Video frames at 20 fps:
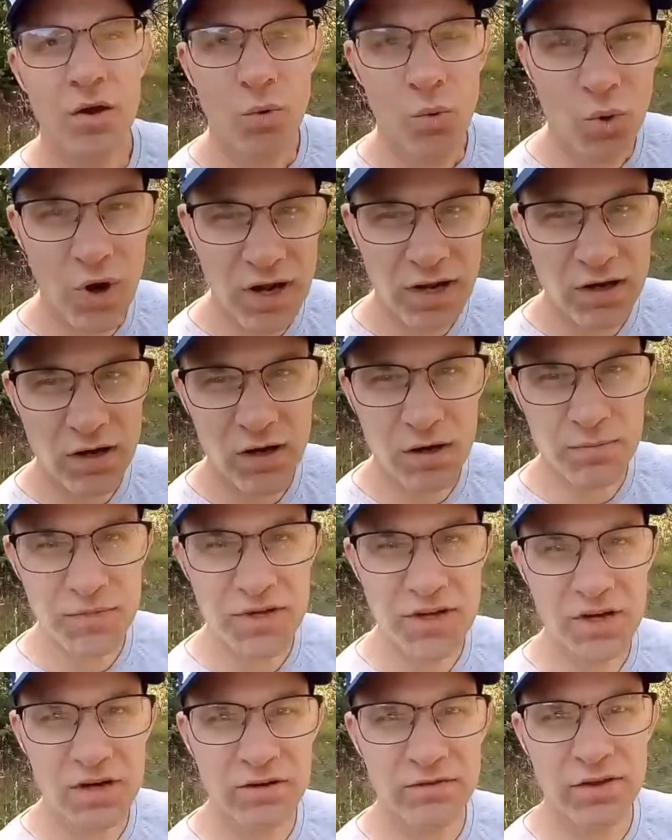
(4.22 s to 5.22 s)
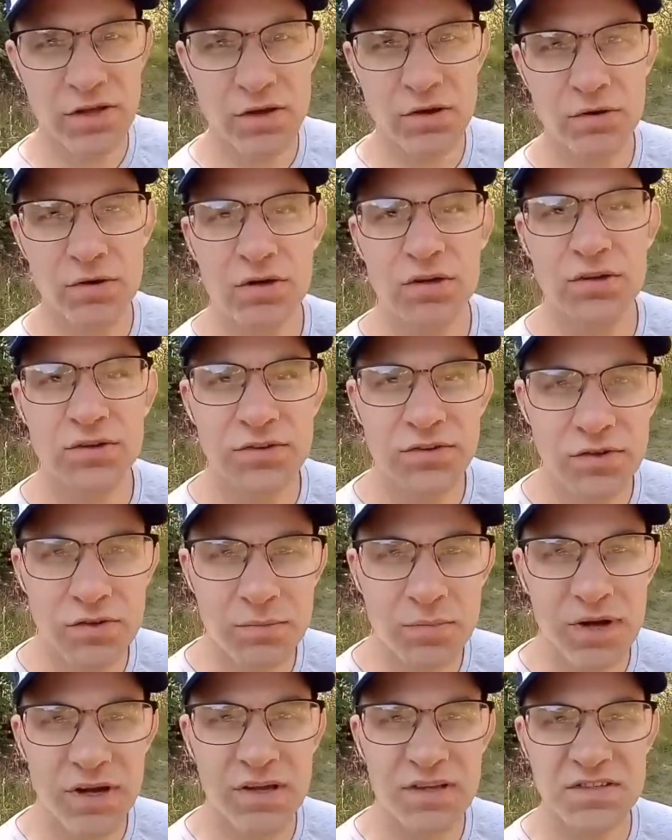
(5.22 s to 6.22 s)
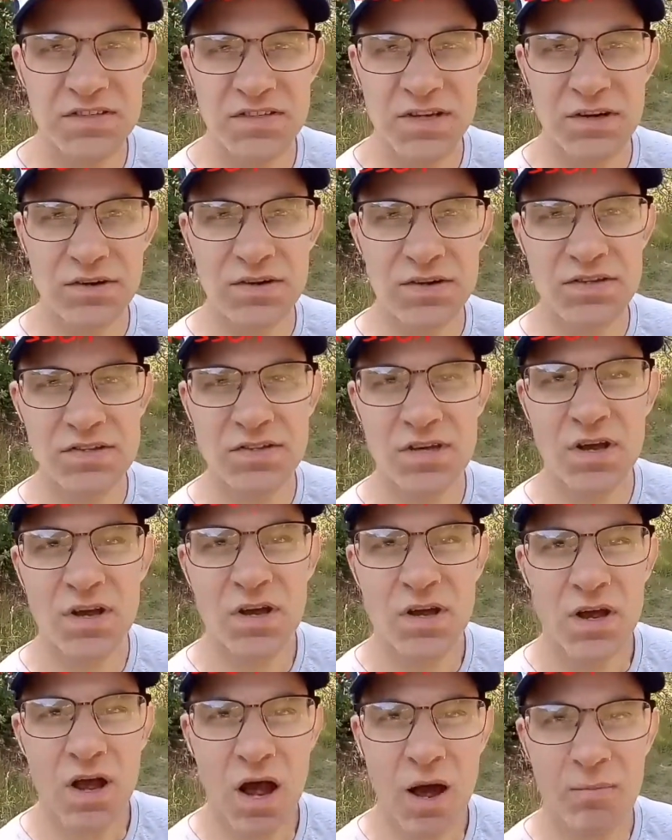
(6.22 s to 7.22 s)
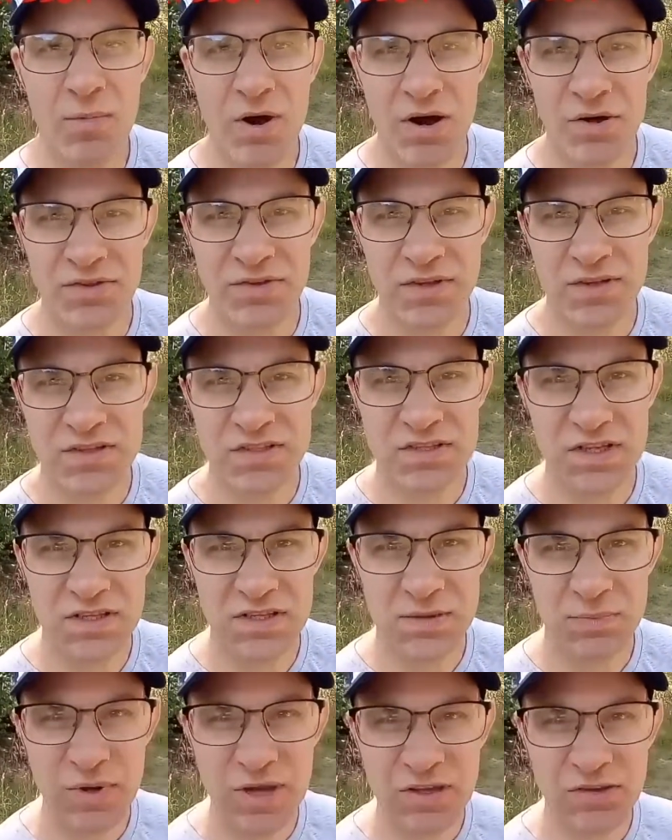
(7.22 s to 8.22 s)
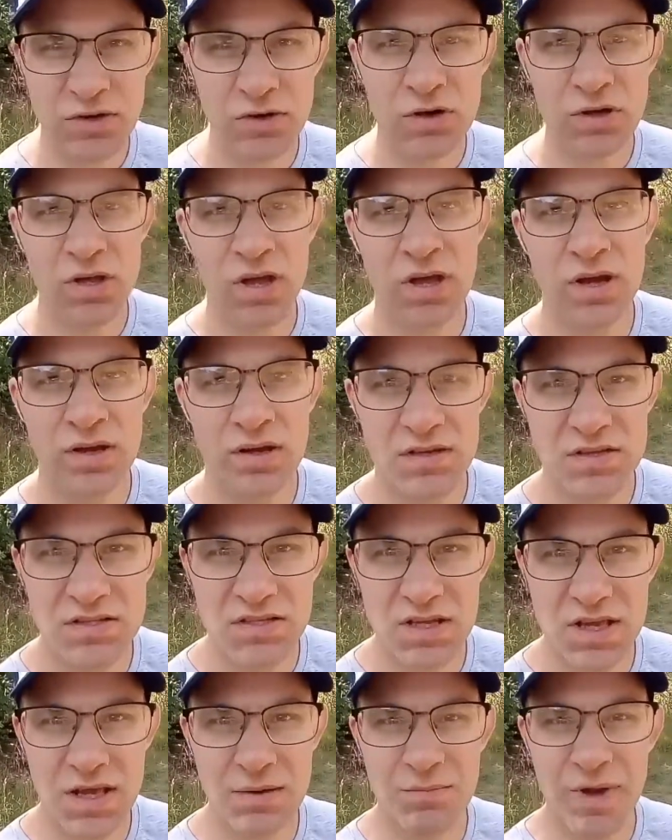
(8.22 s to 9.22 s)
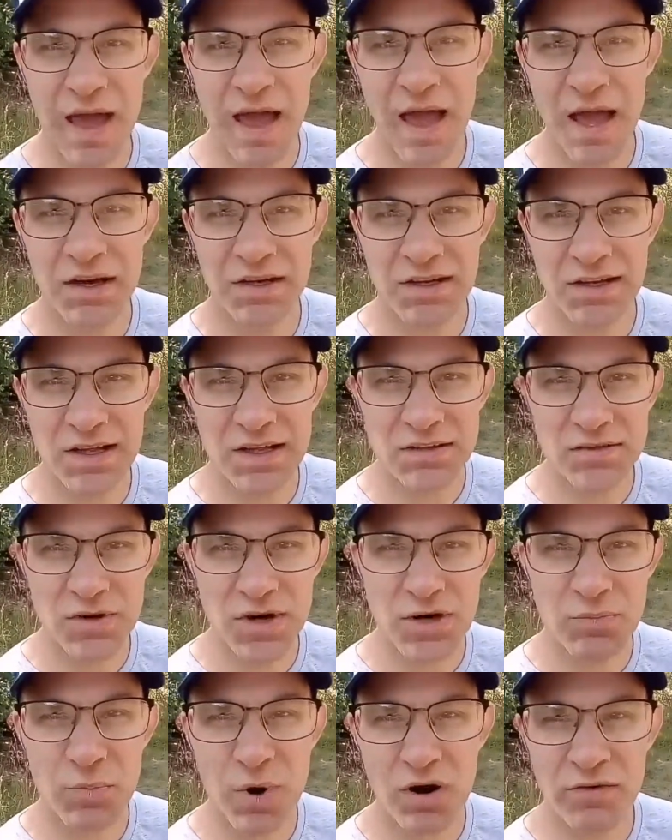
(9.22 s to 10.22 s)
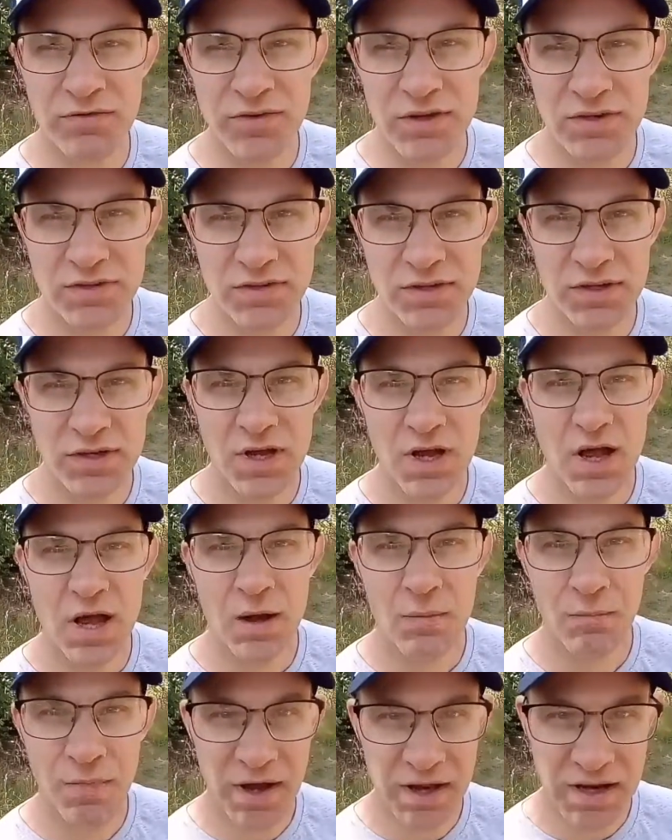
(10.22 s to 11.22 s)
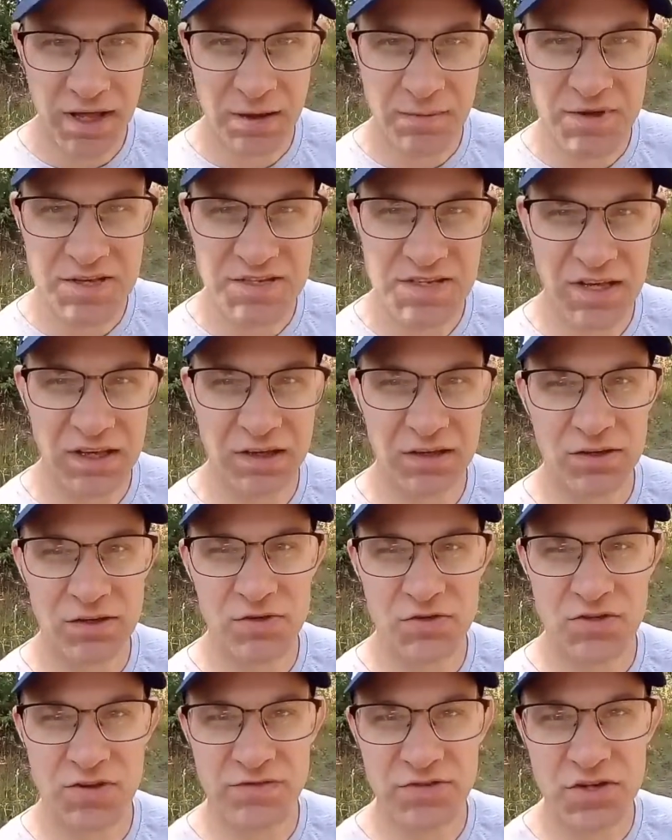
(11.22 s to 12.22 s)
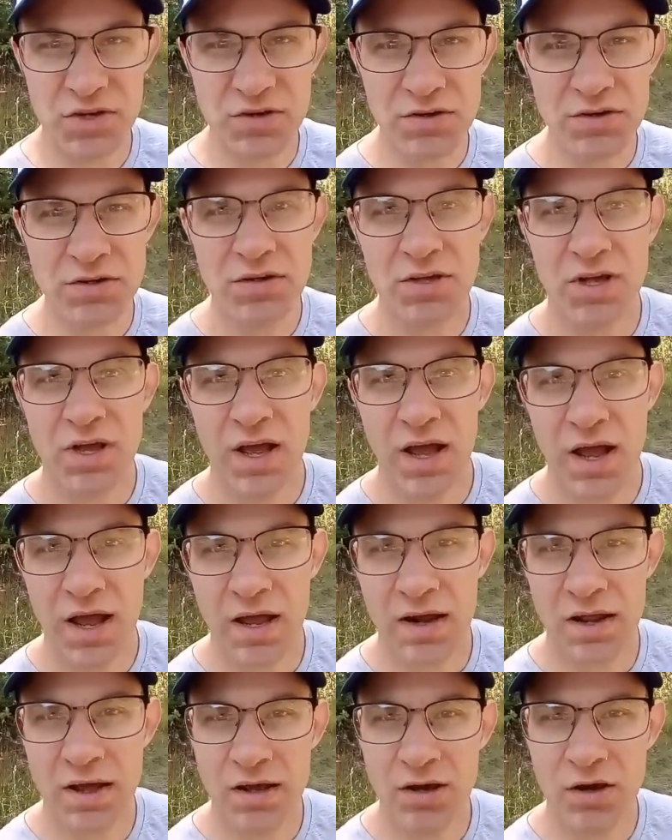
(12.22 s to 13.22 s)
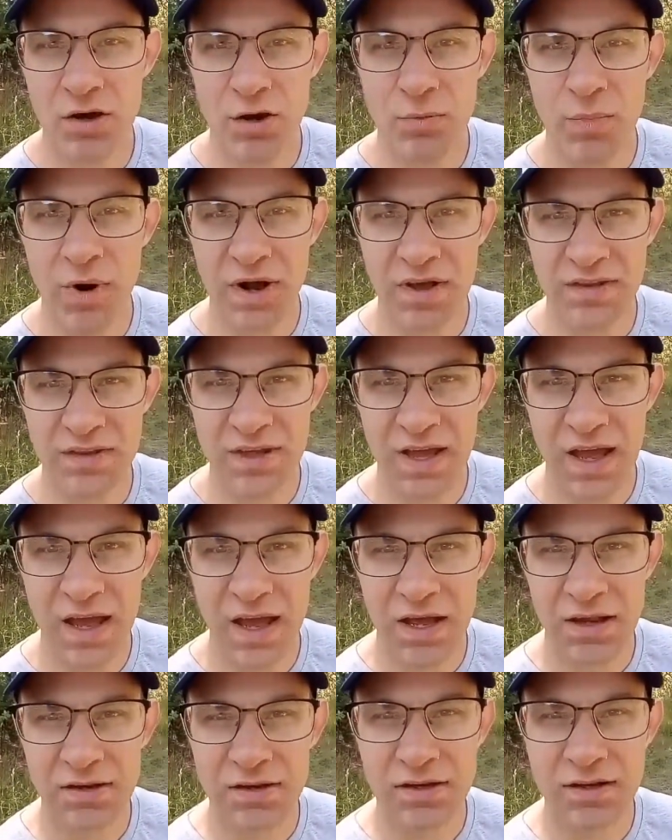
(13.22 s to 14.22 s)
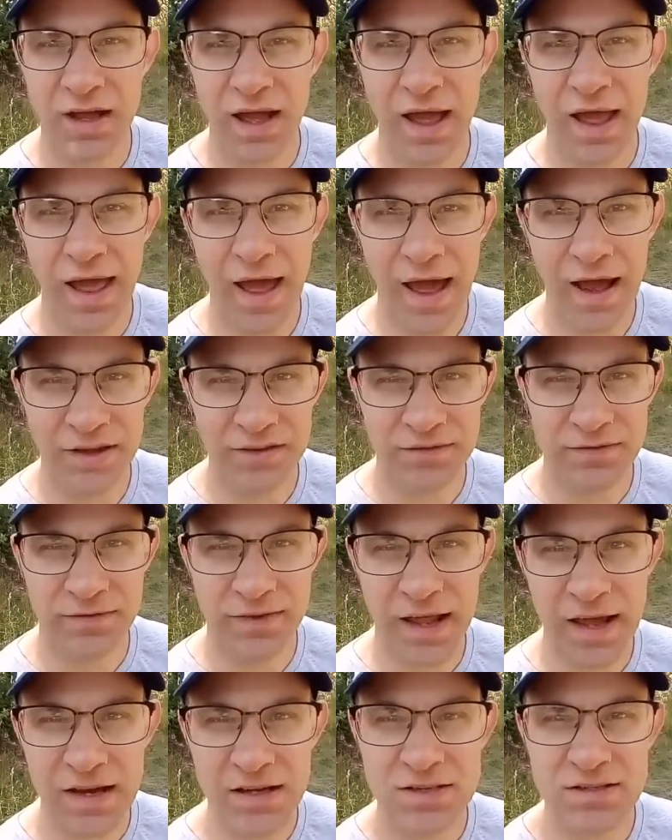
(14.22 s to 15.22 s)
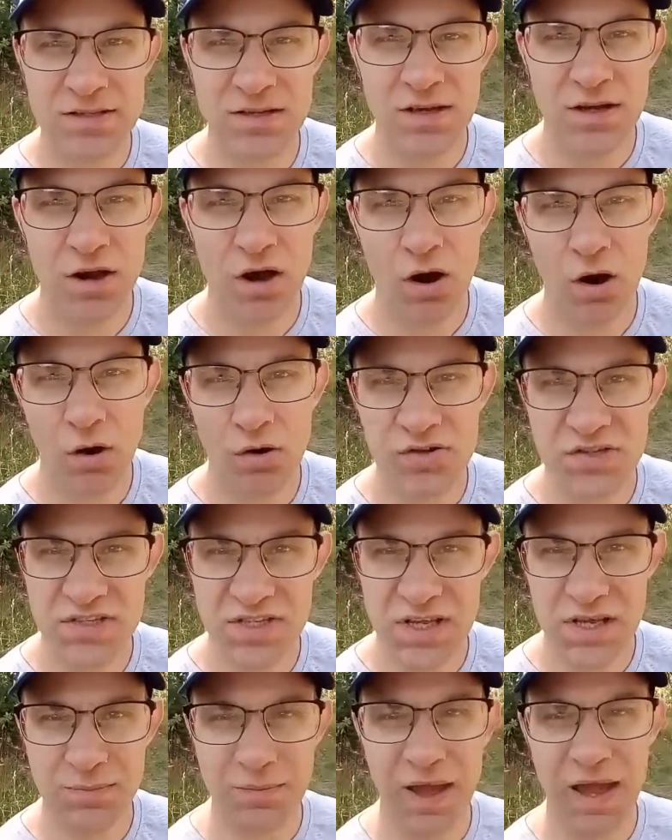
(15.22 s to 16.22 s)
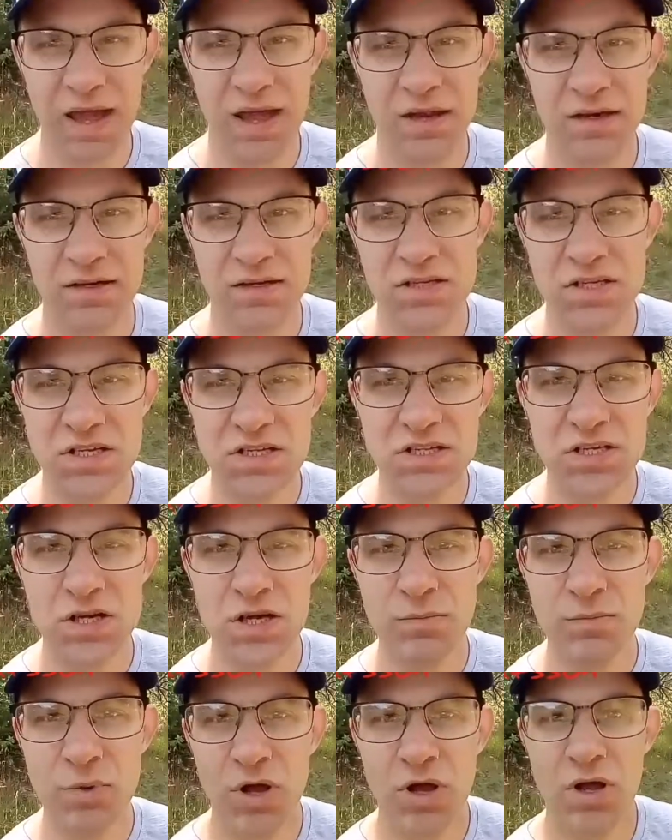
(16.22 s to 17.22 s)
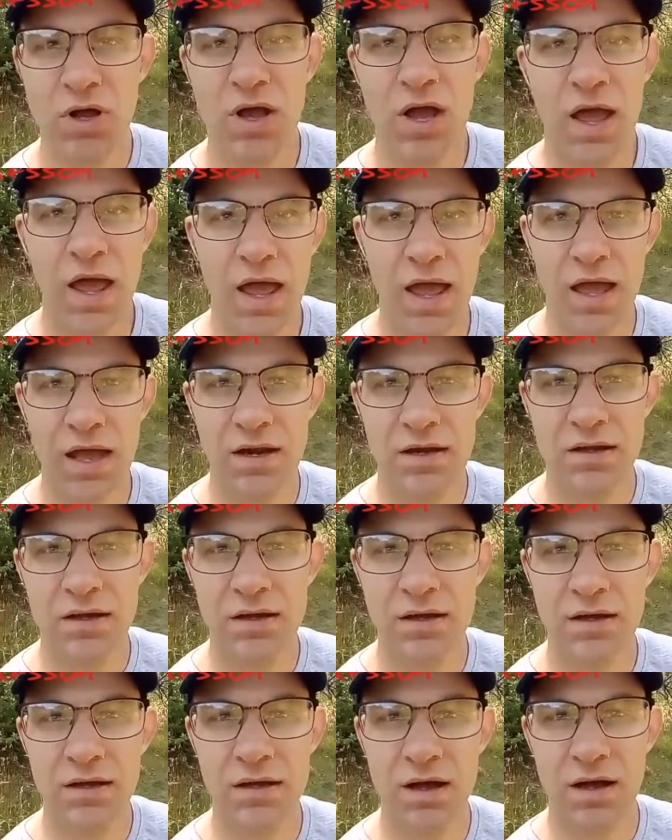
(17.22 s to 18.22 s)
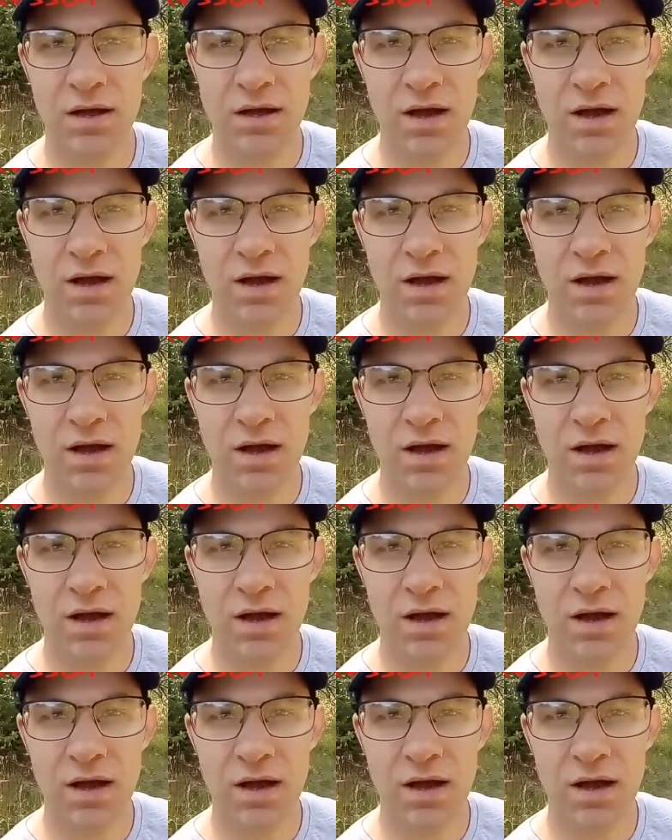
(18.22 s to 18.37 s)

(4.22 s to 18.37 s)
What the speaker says: Welcome, dear viewer, to my series about CTPtalk, Steem and ClickTrackProfit. My name is Erik Gustafsson and I go by the handle @Flax on Steam and YouTube and the